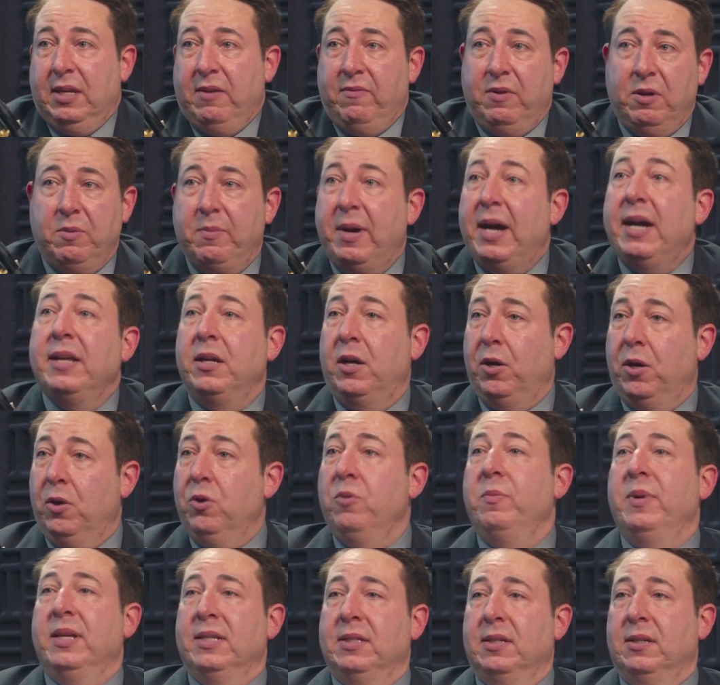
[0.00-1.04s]
even buying the
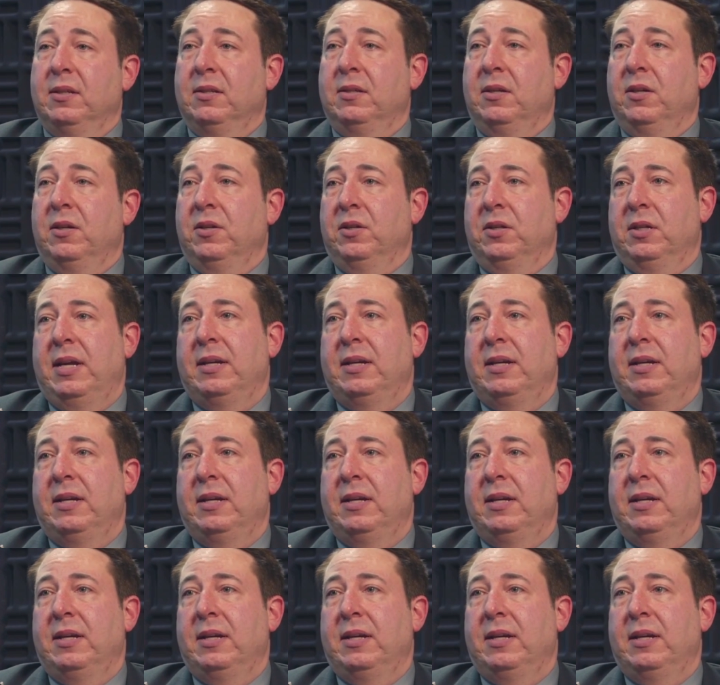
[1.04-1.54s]
whole business, because